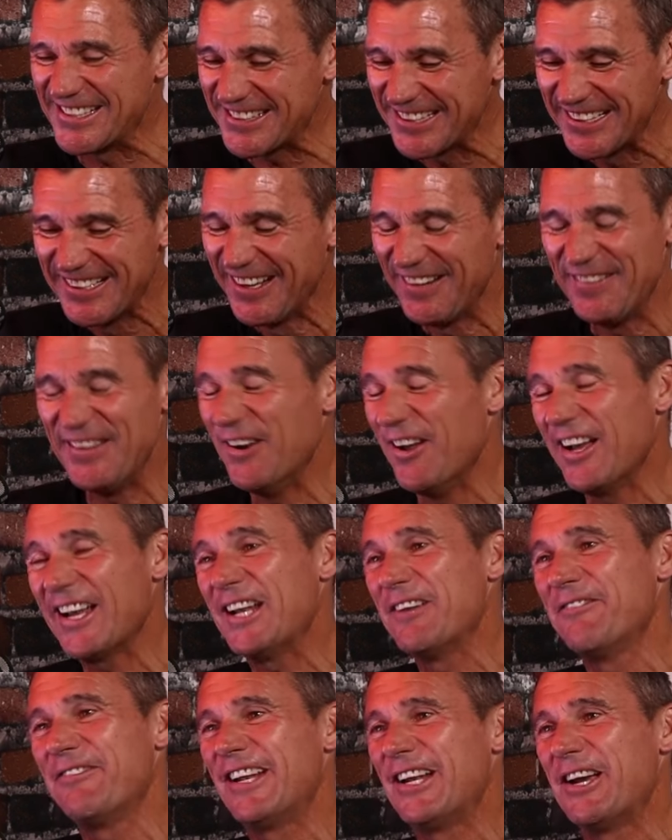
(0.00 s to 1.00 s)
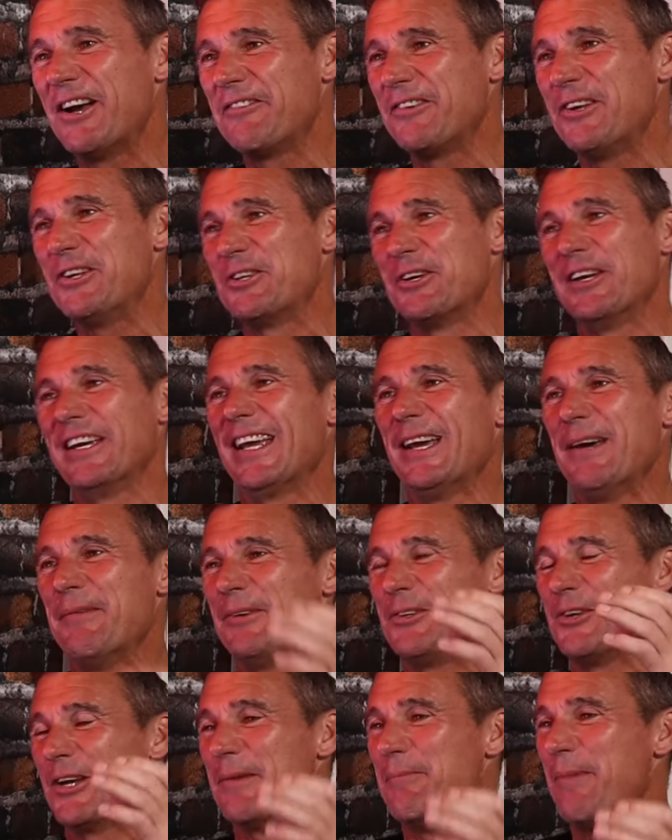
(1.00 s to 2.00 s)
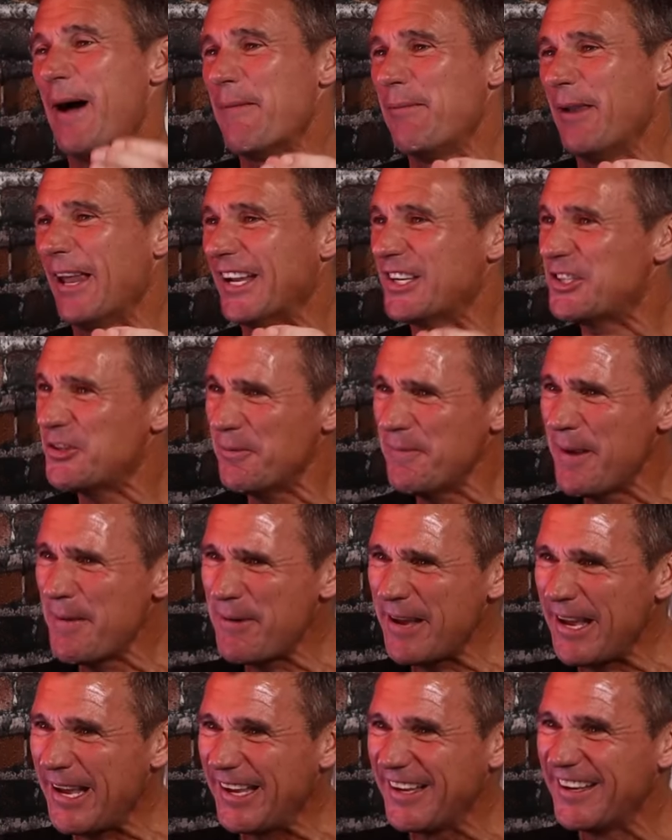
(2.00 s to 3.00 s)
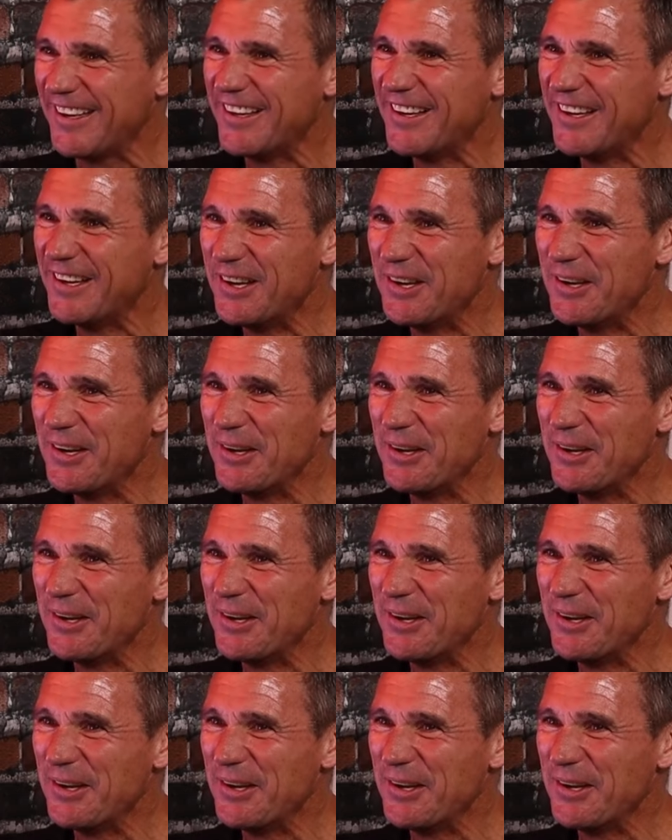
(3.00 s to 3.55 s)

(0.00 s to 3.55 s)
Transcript: and I get a video of you doing a doing a bubbler. Oh, you know? I knew you were going to say